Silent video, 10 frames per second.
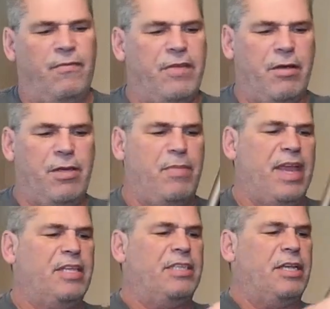Very
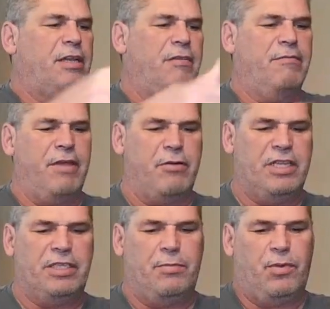basic, very
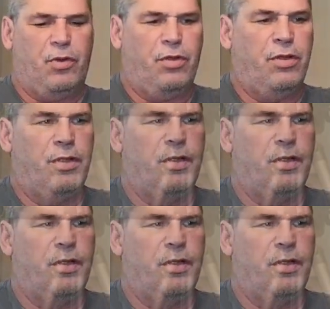simple.